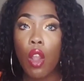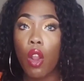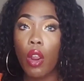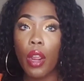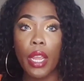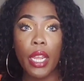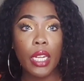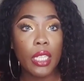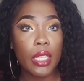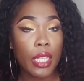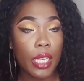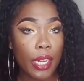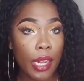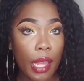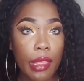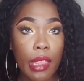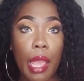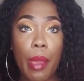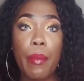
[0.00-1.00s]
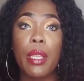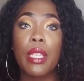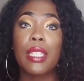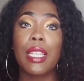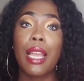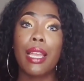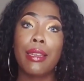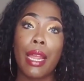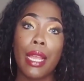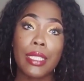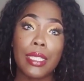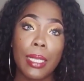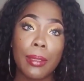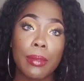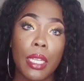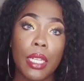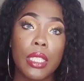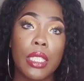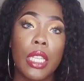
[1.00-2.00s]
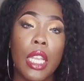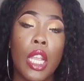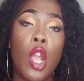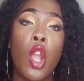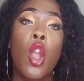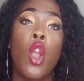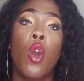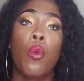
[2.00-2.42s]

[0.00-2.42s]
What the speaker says: or anything like that, because 9 times out of 10,